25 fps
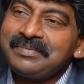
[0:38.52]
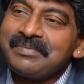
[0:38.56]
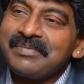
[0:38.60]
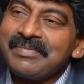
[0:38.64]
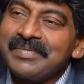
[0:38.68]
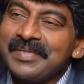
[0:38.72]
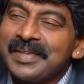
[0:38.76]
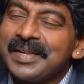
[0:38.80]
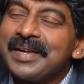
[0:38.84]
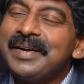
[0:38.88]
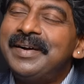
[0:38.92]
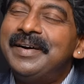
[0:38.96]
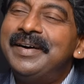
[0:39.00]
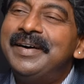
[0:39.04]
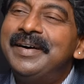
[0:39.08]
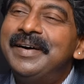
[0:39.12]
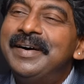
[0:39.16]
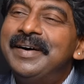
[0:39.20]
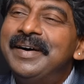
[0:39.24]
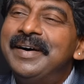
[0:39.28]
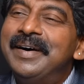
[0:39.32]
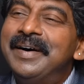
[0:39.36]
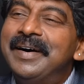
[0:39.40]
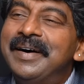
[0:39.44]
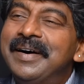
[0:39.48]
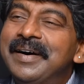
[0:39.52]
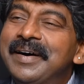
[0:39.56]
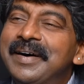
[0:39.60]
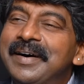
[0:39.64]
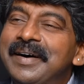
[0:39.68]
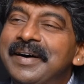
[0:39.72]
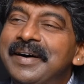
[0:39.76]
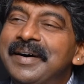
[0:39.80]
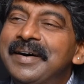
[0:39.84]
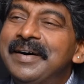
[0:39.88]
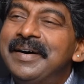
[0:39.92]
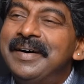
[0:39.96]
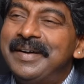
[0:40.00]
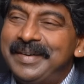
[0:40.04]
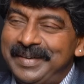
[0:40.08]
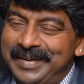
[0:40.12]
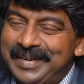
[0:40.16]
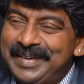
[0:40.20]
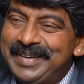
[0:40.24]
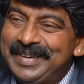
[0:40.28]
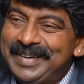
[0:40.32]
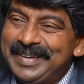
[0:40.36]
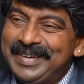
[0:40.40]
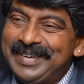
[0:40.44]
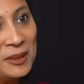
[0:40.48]
So it's monsoon season and
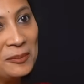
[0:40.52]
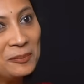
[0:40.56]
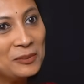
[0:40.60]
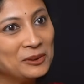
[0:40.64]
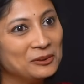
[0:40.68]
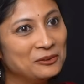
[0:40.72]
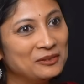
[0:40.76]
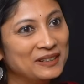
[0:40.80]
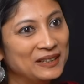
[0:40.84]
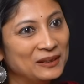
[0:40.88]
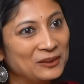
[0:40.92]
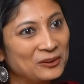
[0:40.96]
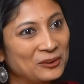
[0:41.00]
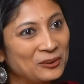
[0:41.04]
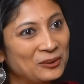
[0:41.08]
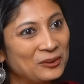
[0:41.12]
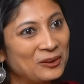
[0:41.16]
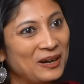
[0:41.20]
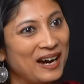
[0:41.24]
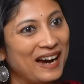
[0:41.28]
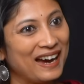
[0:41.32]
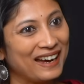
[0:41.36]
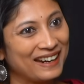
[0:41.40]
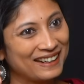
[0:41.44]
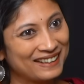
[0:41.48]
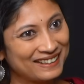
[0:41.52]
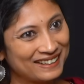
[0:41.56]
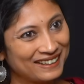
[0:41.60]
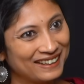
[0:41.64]
half the people we know